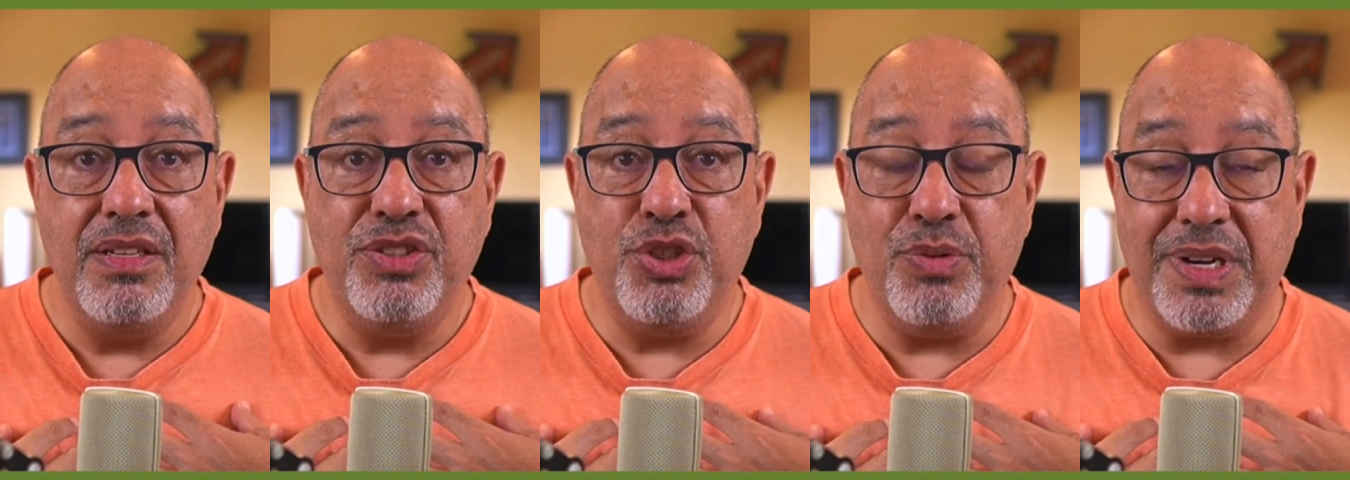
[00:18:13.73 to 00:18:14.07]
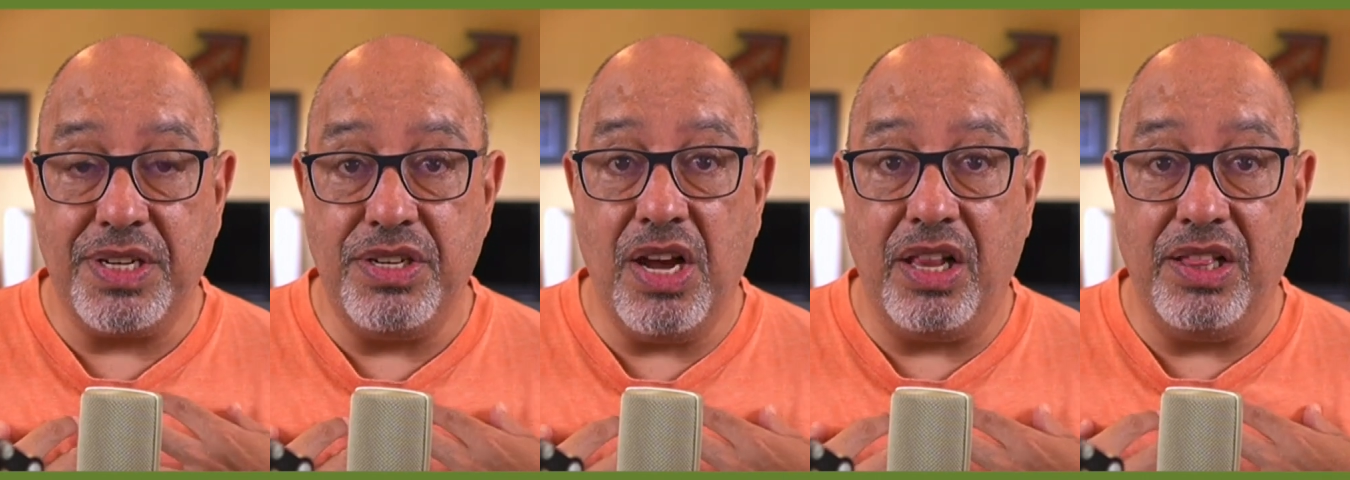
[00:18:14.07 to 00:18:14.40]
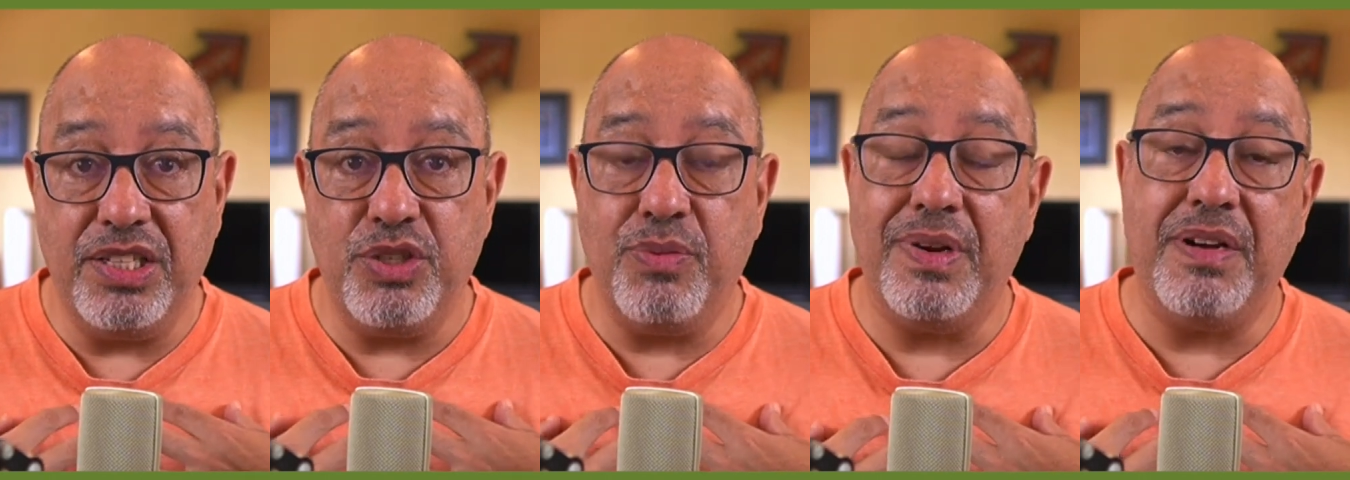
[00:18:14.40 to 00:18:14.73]
to
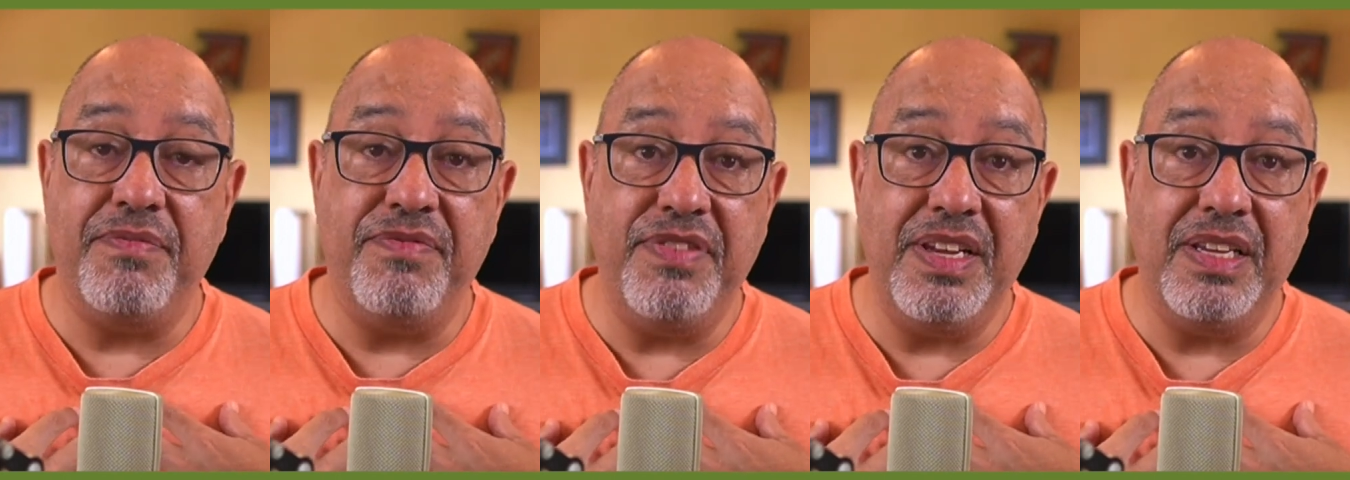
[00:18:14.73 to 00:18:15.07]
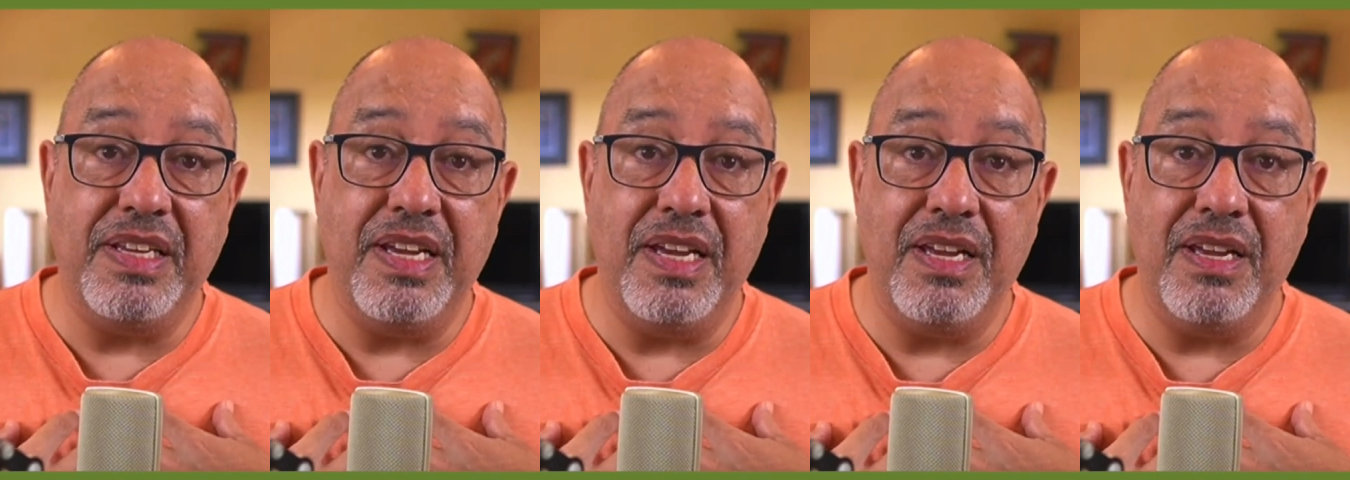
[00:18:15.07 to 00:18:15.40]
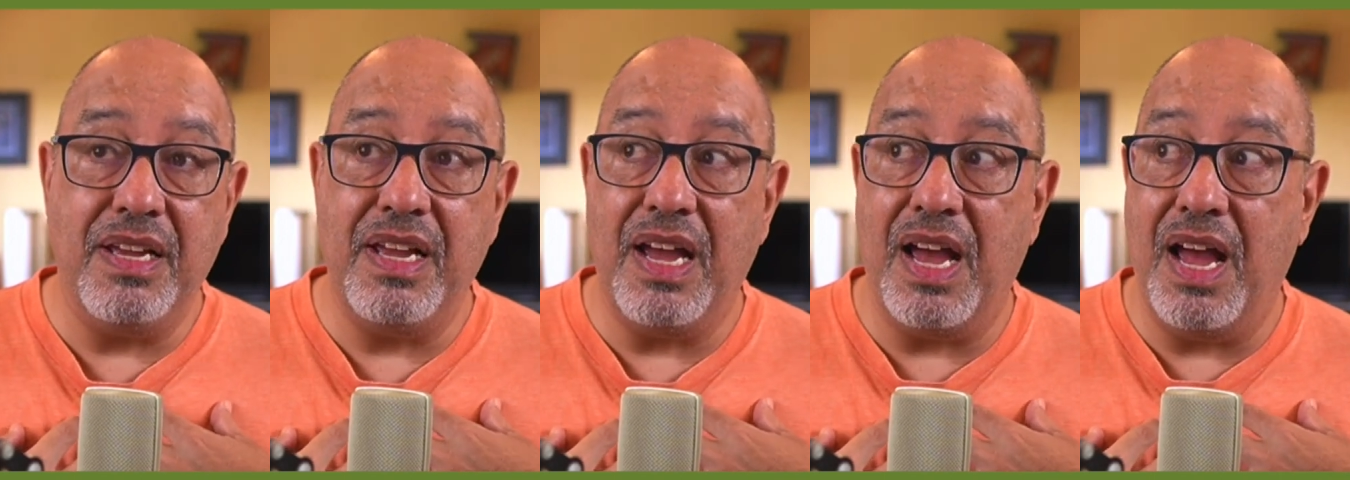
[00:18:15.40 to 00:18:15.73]
acknowledge what I'm
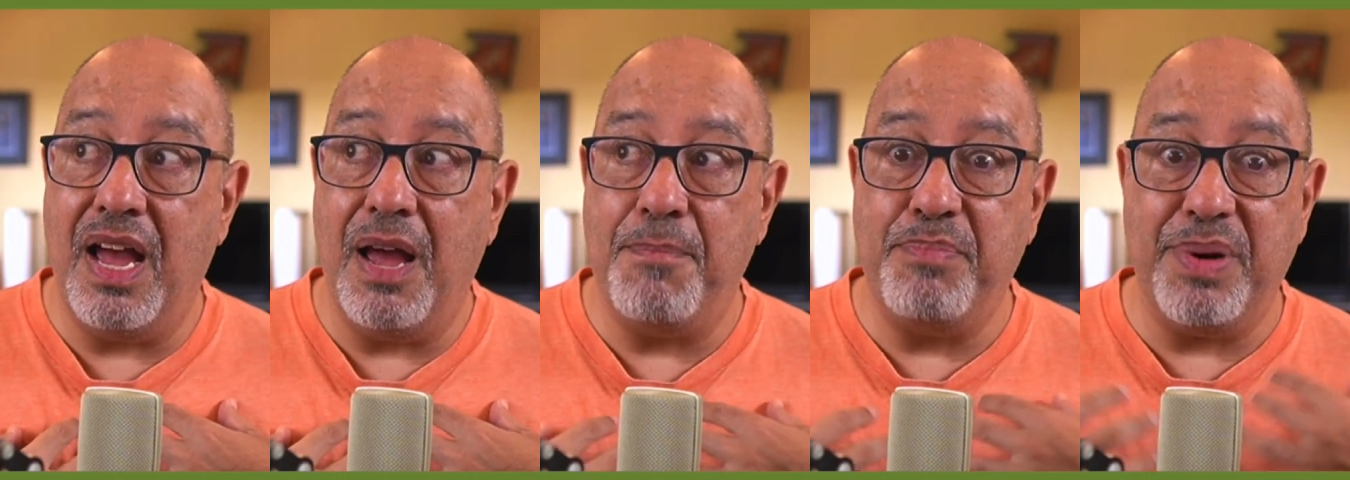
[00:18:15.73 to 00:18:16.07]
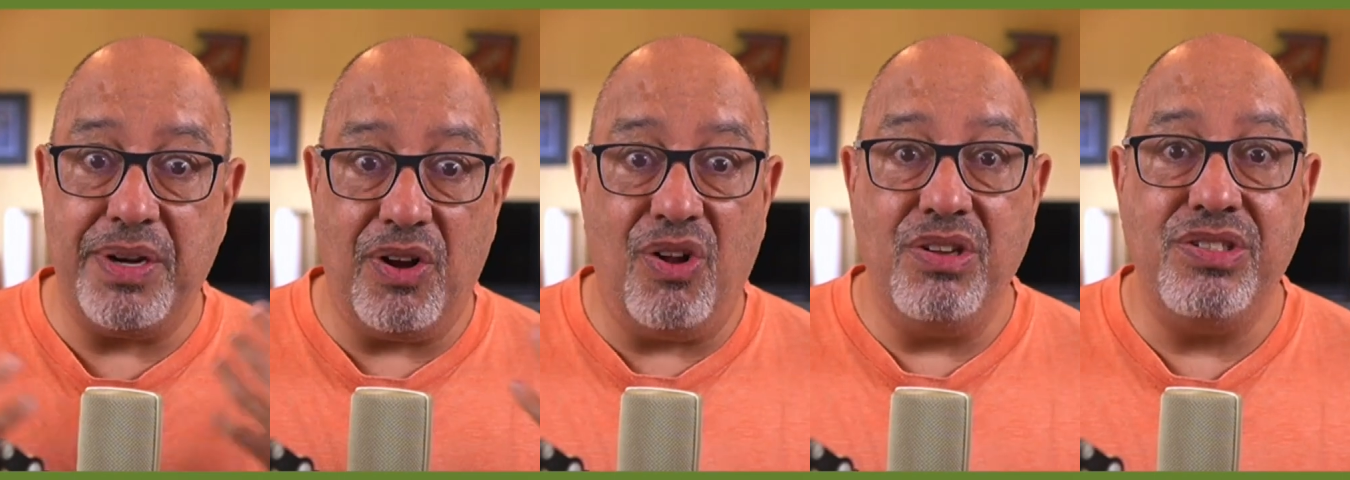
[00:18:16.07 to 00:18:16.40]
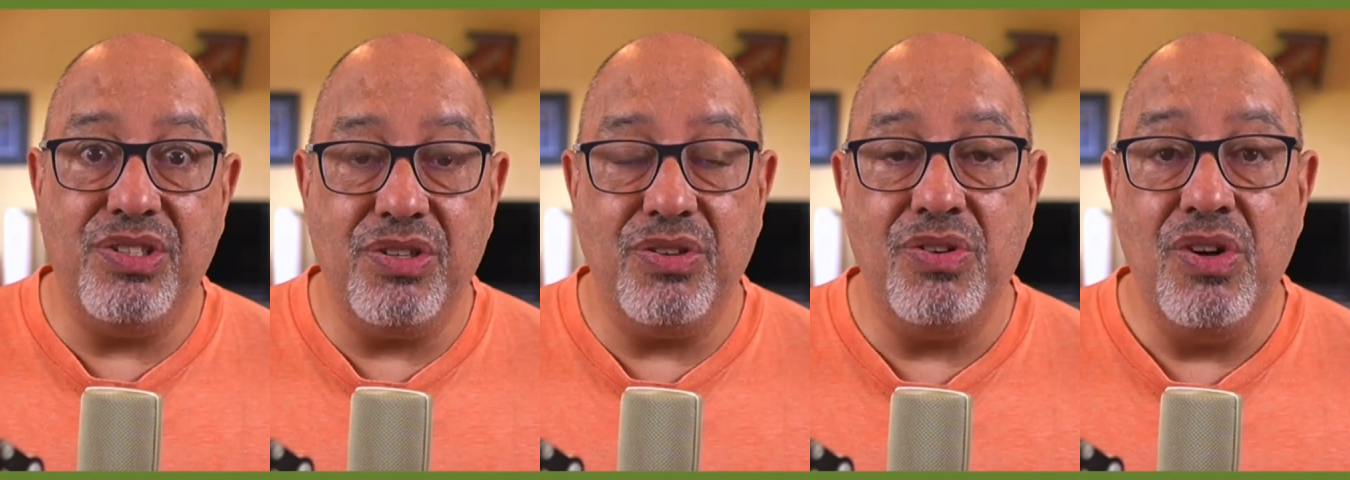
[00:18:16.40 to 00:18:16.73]
feeling, but
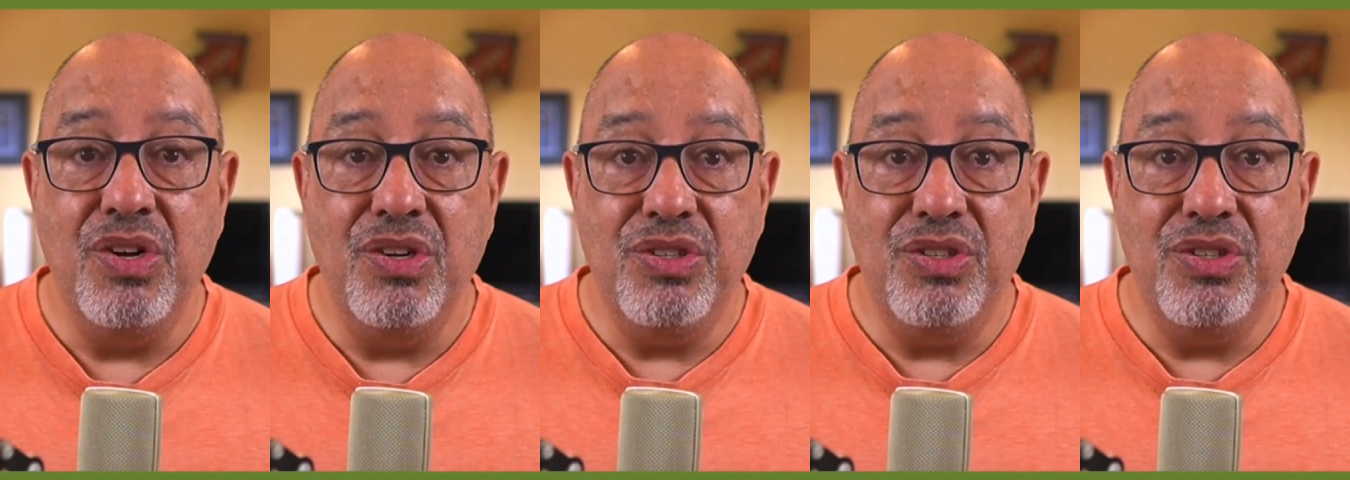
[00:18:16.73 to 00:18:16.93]
also